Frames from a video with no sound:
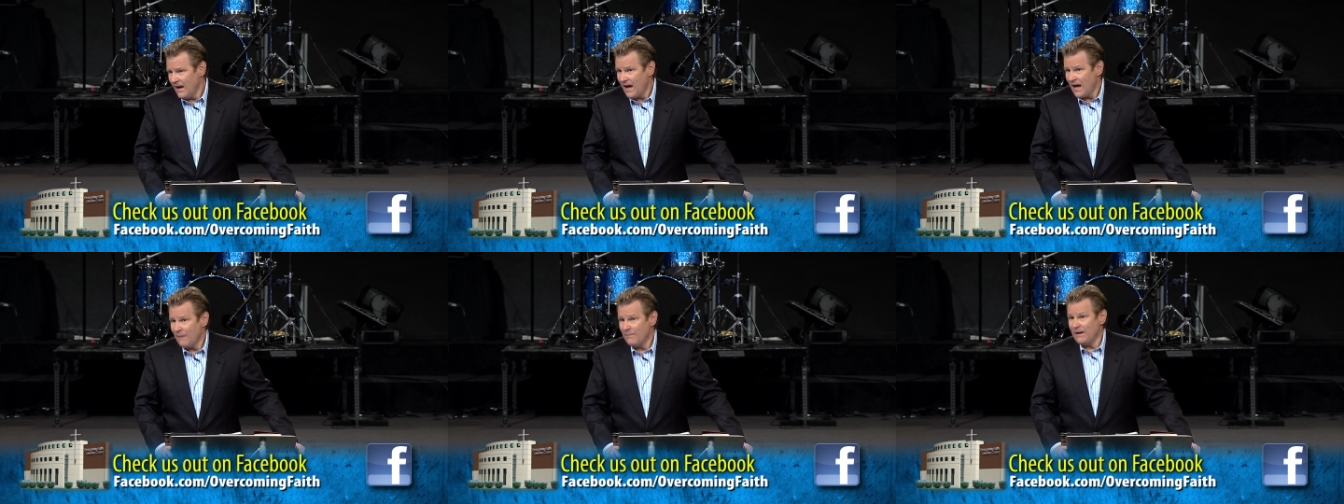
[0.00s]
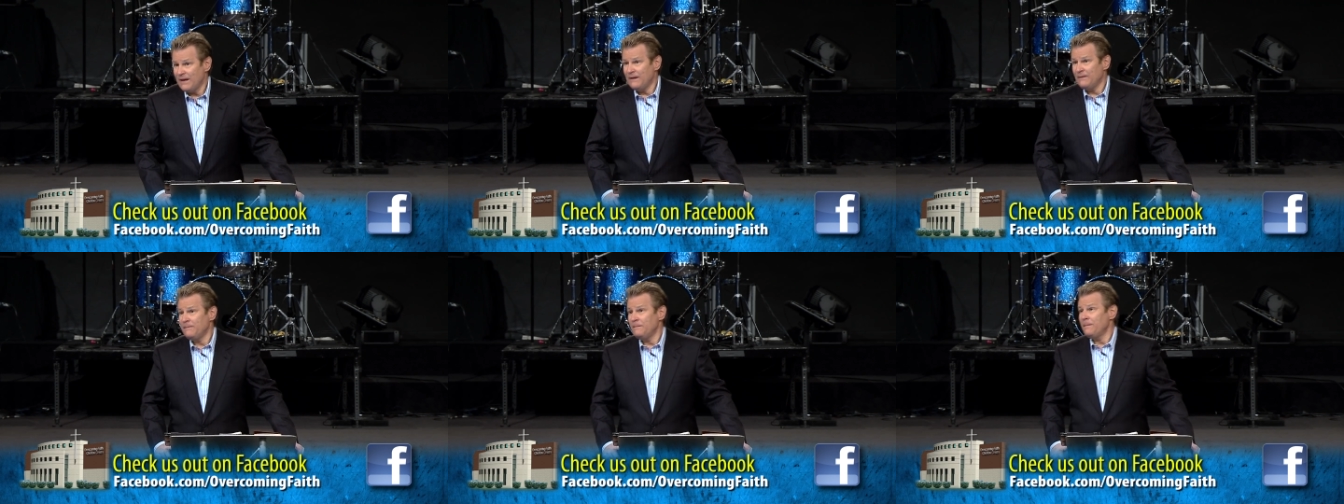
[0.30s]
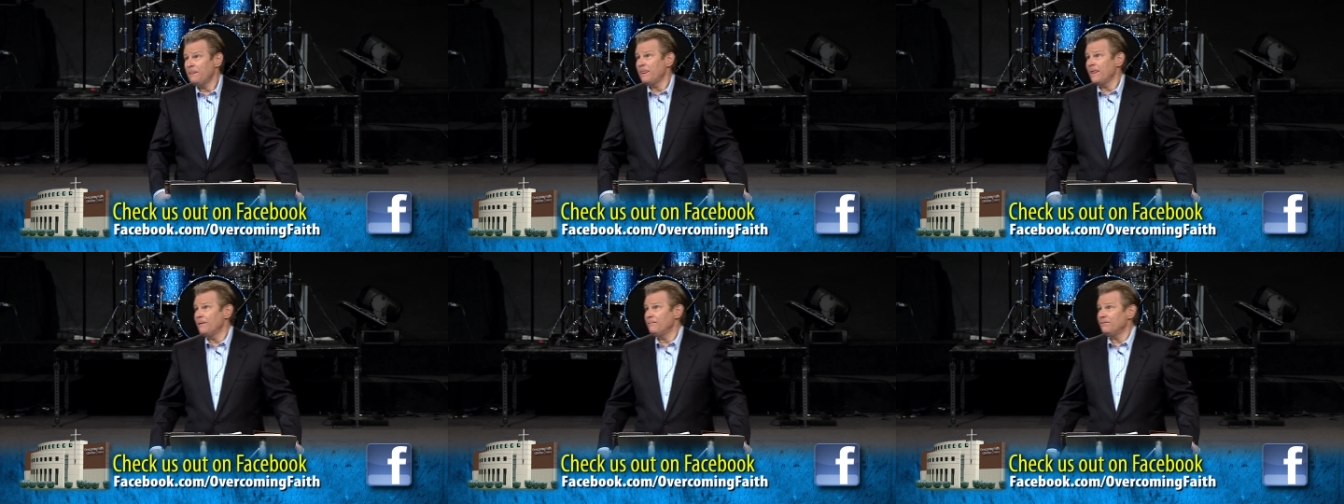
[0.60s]
I
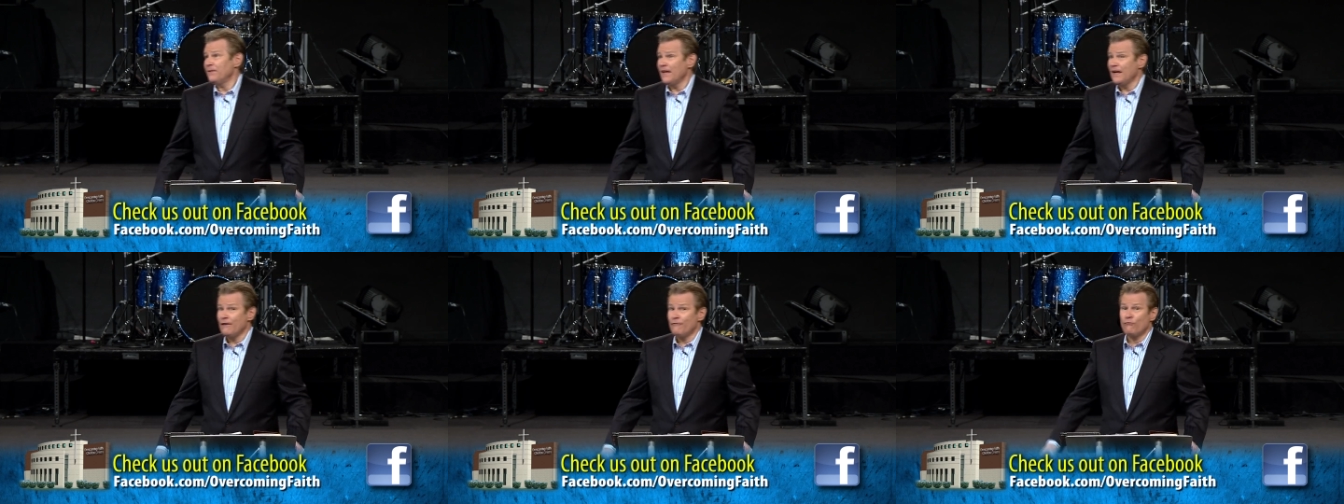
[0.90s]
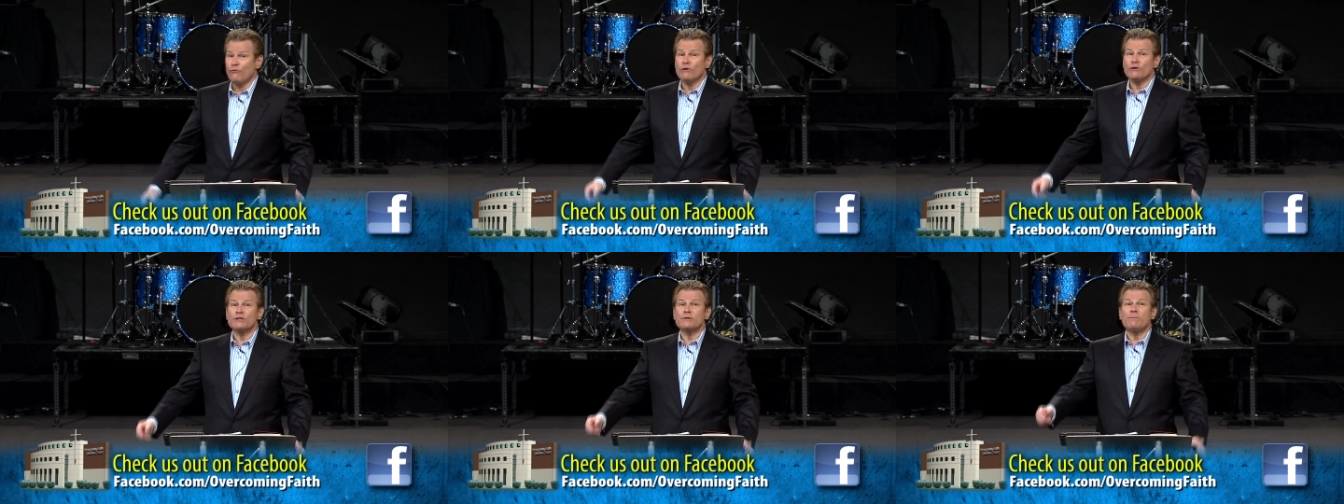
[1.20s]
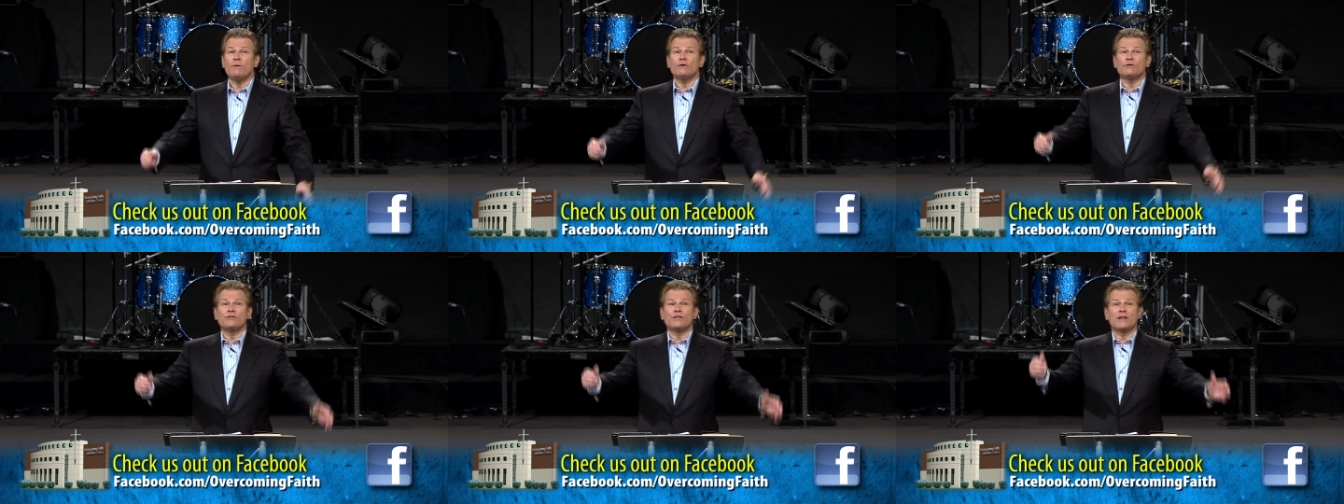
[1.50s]
mean, if we're
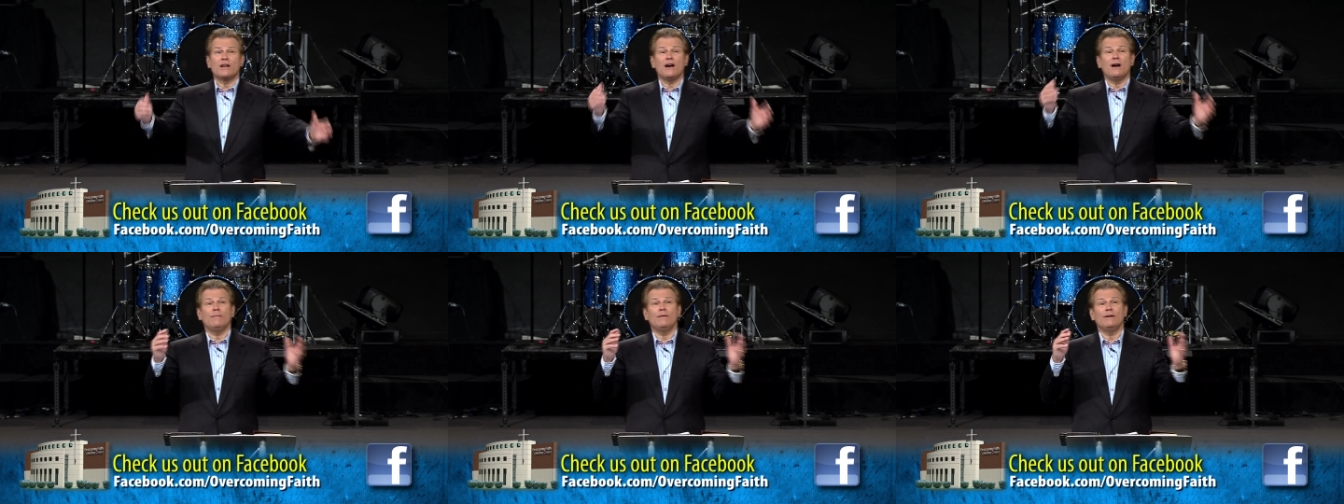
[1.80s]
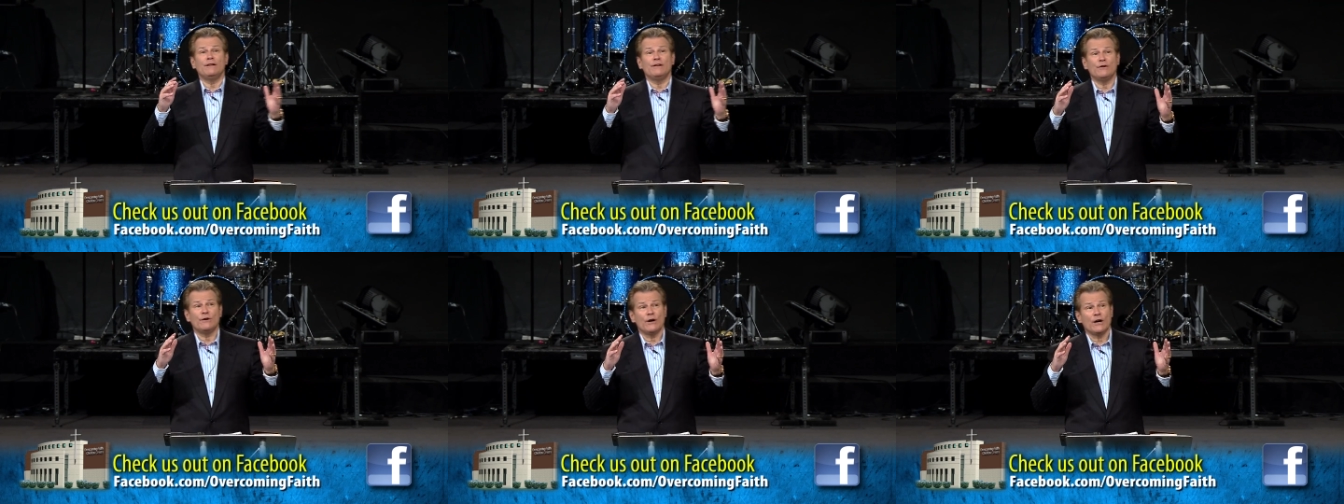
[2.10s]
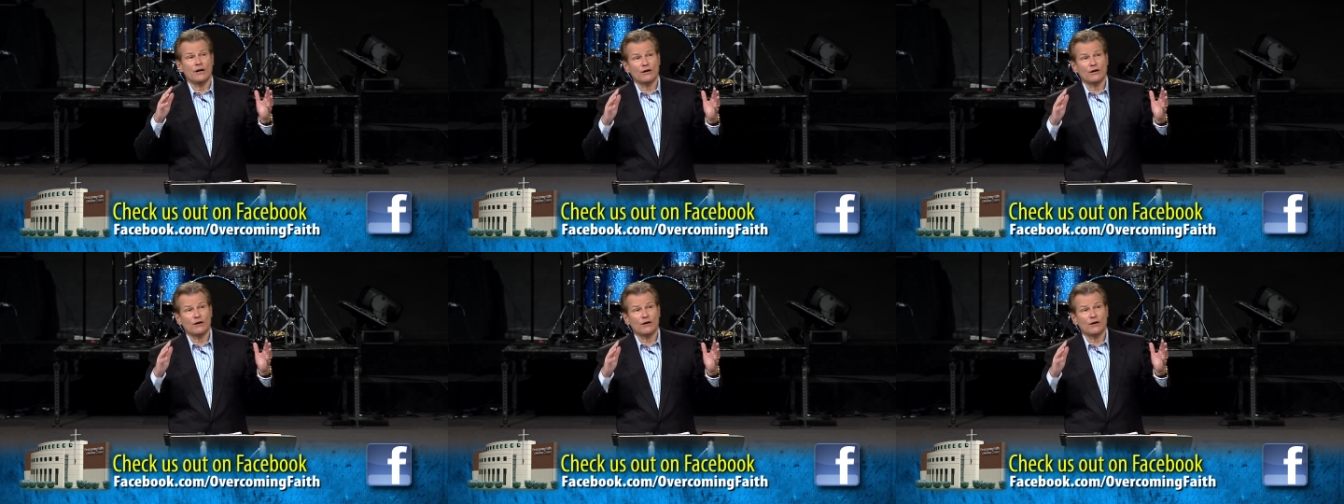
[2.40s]
supposed to come into